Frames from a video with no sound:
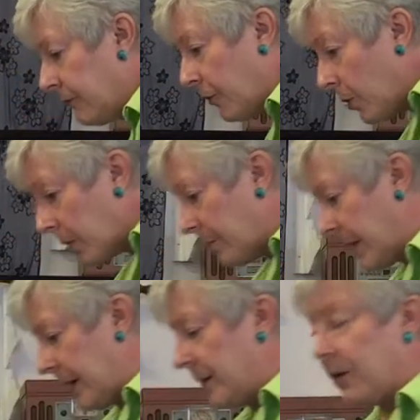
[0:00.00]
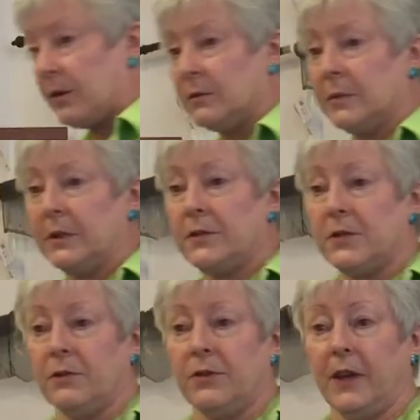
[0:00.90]
for a buttonhole
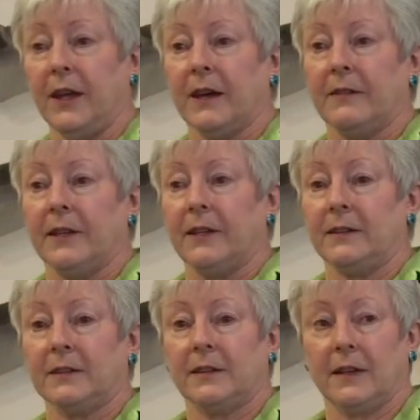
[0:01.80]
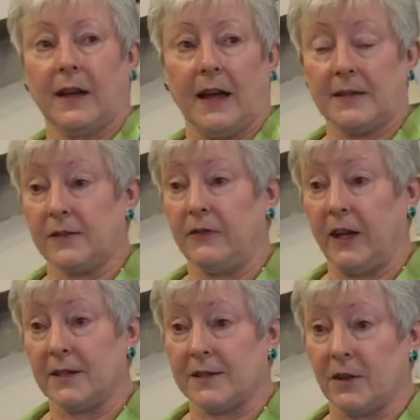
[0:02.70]
once you think of it as a
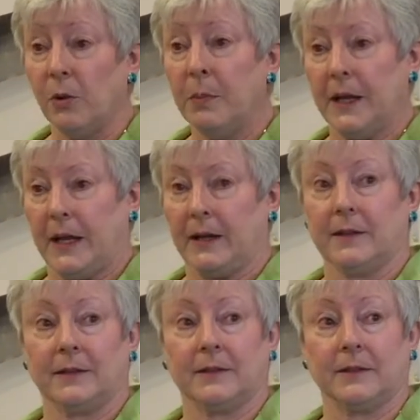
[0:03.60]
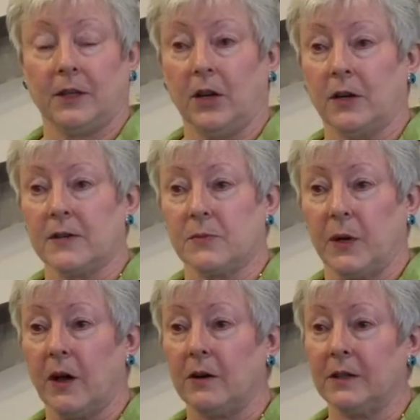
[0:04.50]
faced opening. You know, because
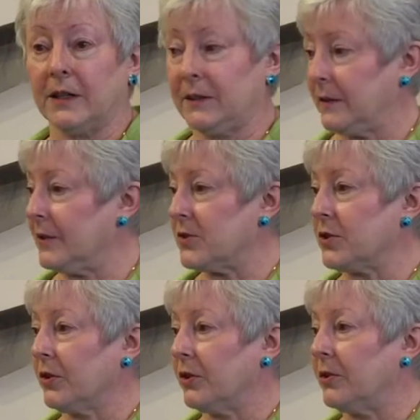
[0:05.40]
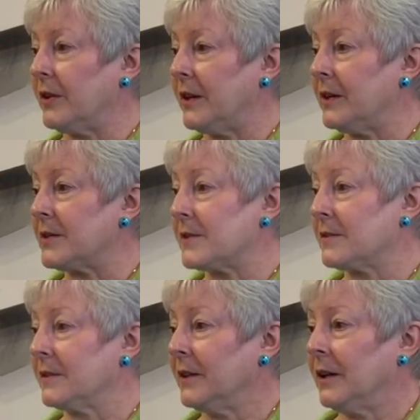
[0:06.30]
we all get concerned that
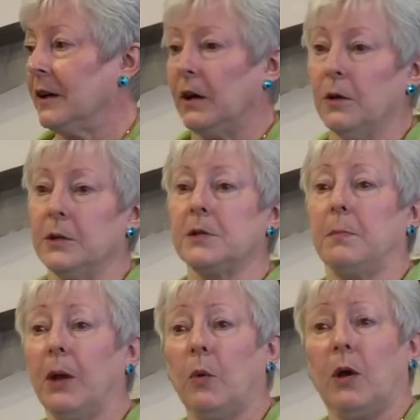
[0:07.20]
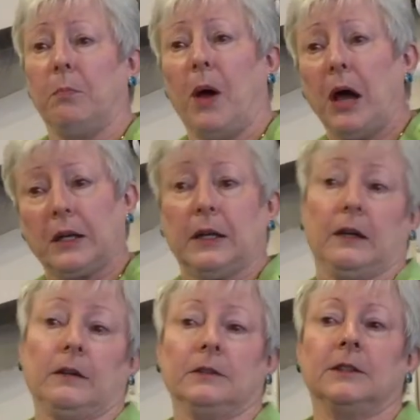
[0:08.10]
it's, oh, it's a big welt
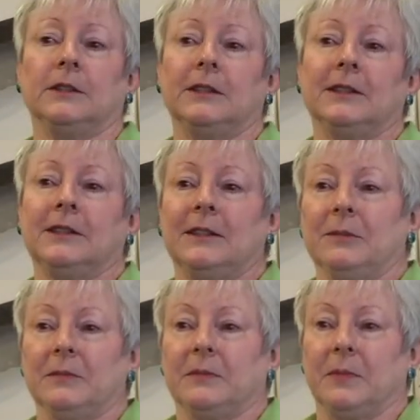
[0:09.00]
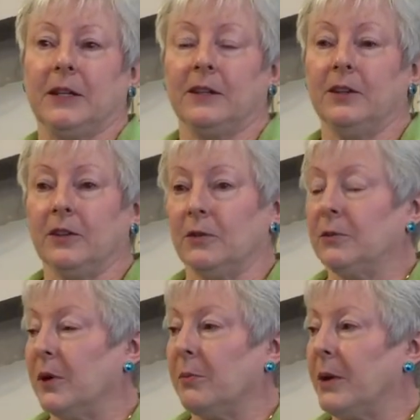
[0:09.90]
pocket. But, you know,
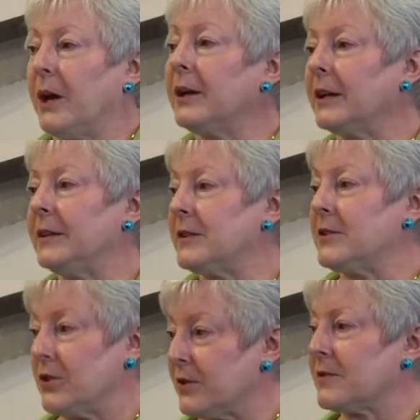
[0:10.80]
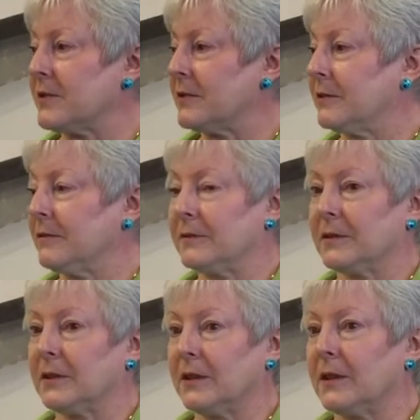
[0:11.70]
welt pocket is just
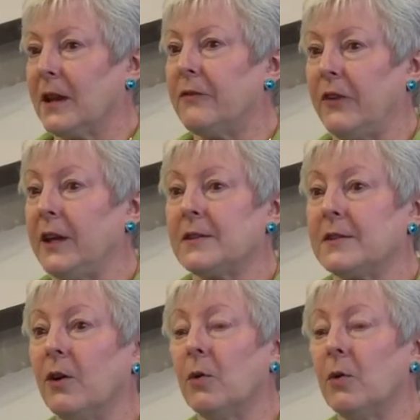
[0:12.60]
a faced